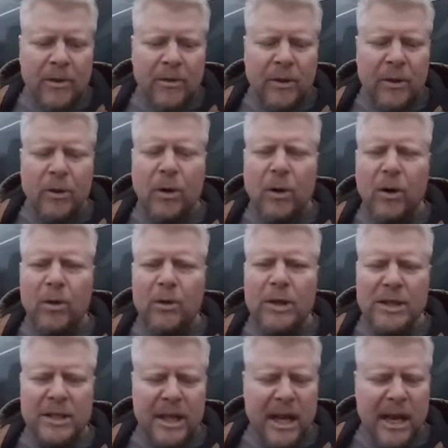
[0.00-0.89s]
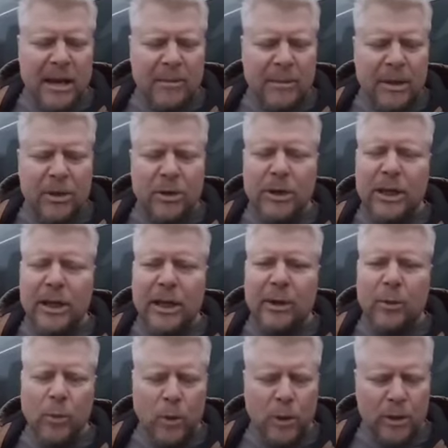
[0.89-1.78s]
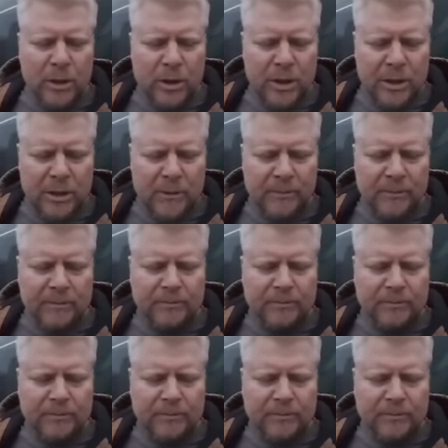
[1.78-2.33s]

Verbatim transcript: they're all the same and they're getting worse.